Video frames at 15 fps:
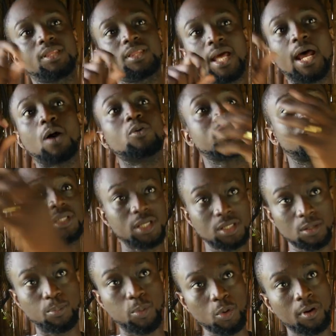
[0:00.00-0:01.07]
that I was in the
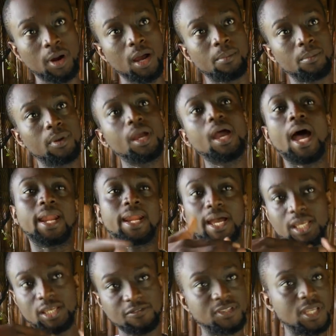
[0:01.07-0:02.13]
program, and that
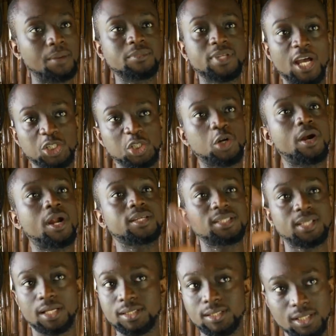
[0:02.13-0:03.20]
gives them the assurance
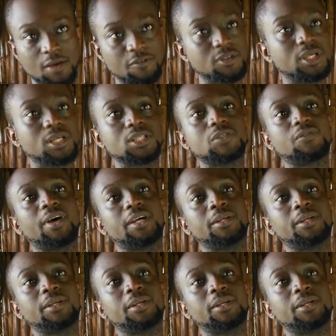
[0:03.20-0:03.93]
that everything is fine.